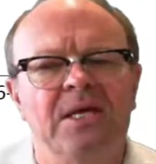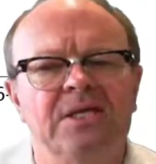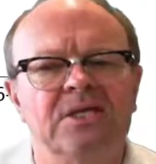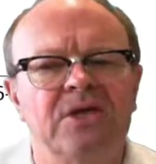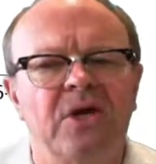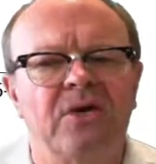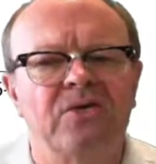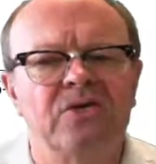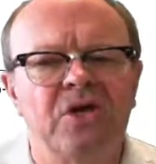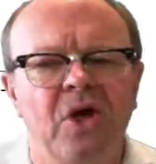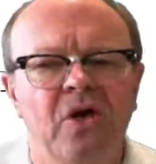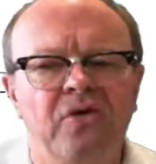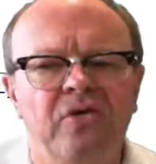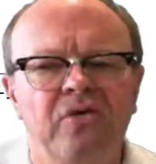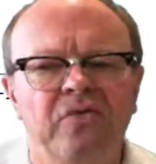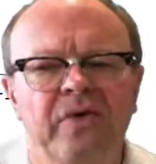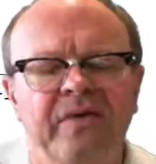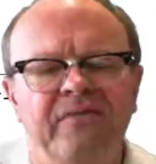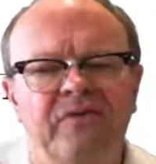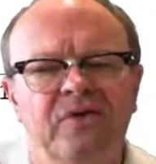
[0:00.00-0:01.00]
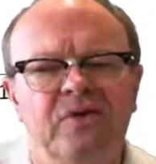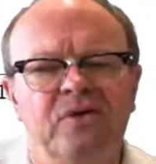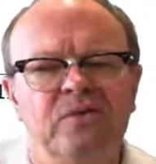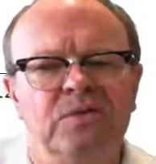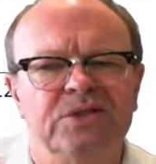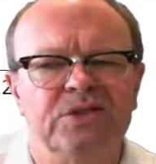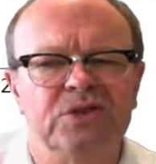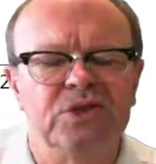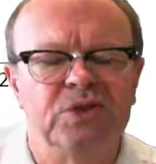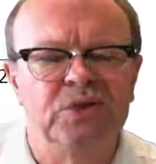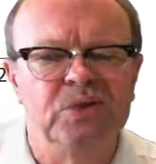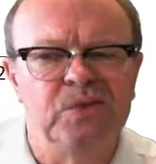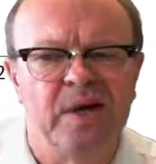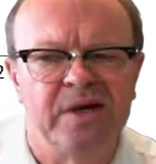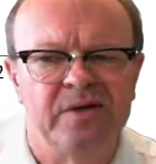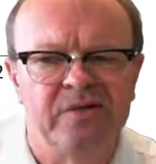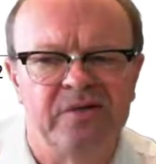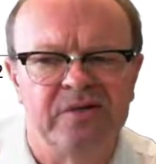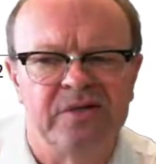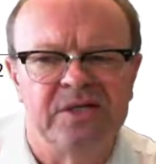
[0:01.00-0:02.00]
so total revenue was
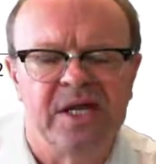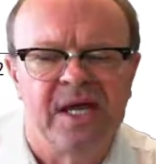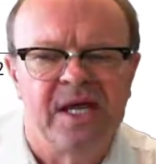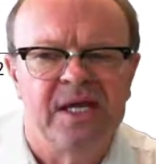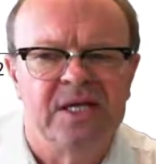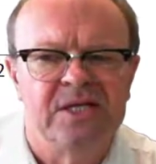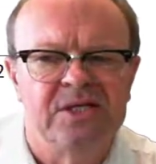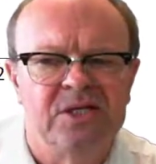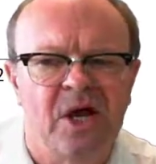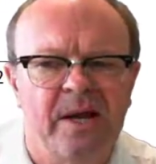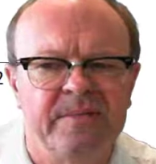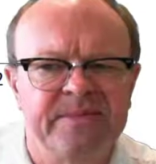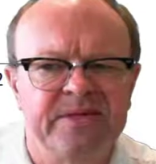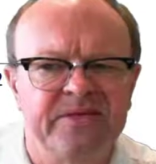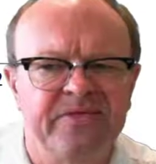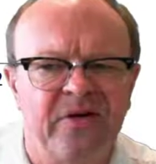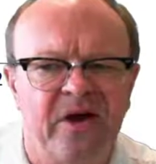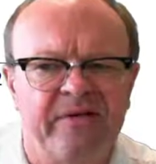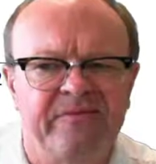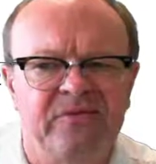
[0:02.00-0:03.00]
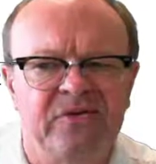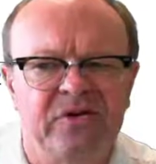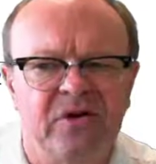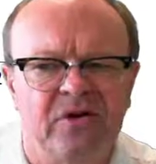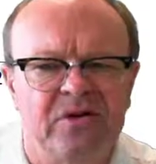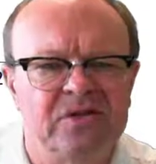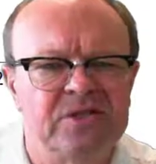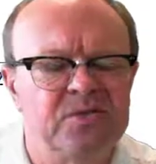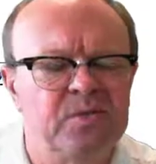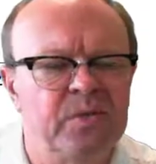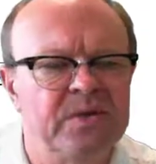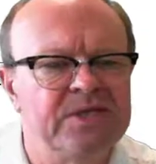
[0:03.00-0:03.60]
200 times $5,